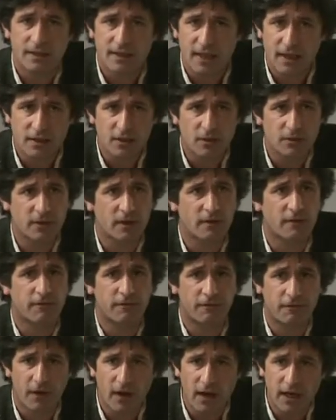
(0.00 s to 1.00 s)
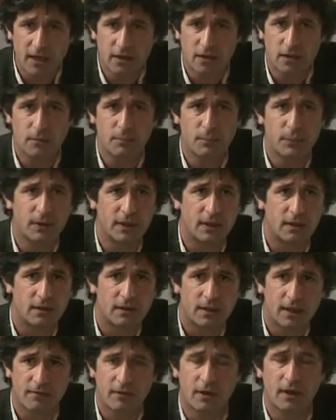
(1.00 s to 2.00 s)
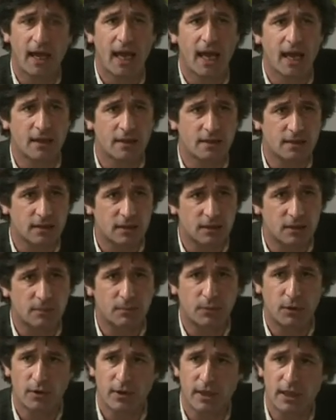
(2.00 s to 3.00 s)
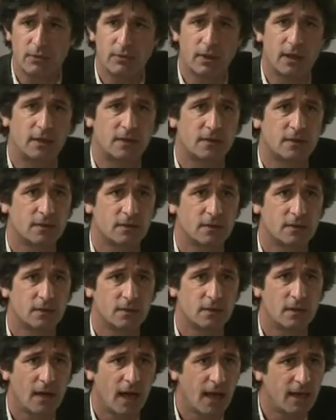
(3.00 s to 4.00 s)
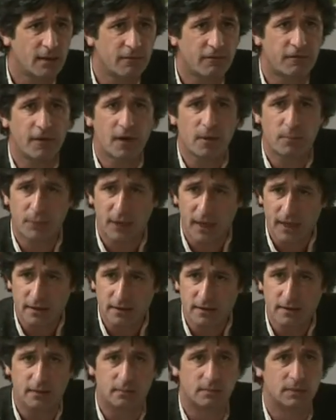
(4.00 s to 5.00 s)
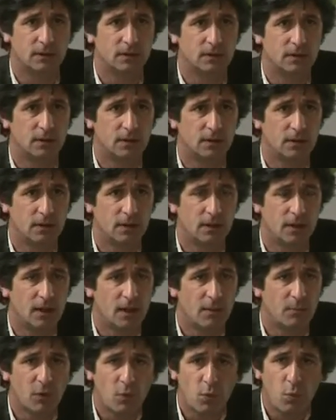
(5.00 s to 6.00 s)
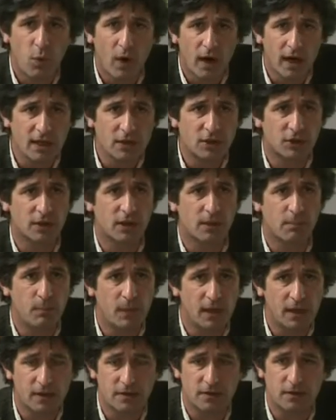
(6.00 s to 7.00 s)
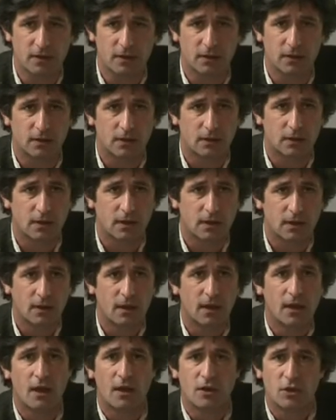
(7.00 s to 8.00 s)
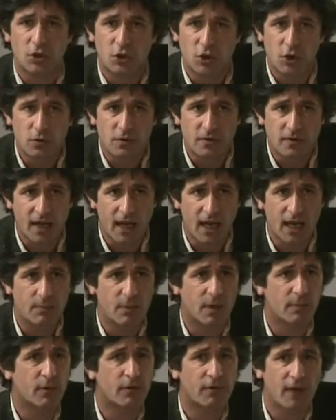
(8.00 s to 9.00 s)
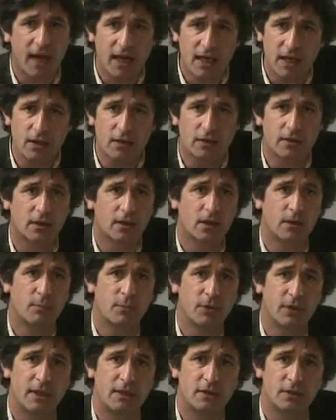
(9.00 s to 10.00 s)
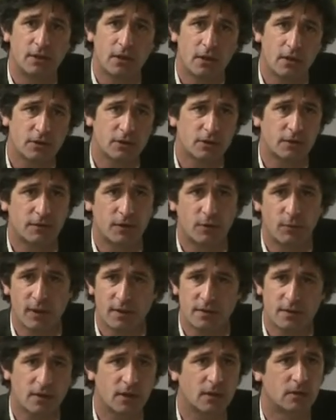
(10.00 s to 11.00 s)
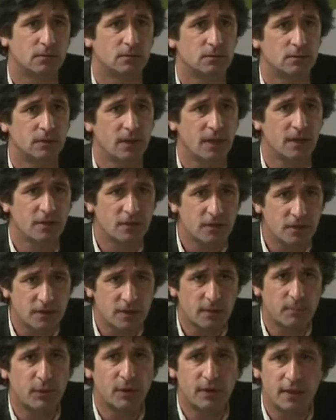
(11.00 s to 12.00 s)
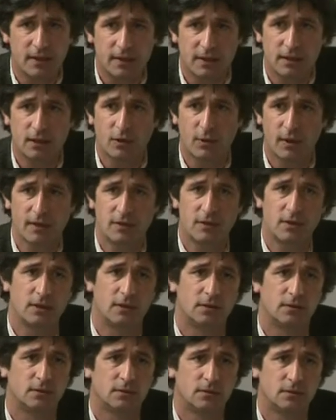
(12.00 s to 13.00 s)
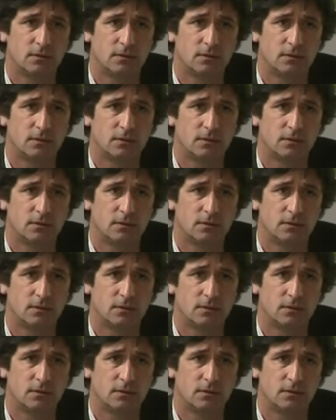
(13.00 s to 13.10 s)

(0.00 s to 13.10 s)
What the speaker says: Tesco's are a fine company. They've got excellent employee rights and a fair play to them. But why should the minister choose them above any other company to launch a few weeks ago? It's just a political question.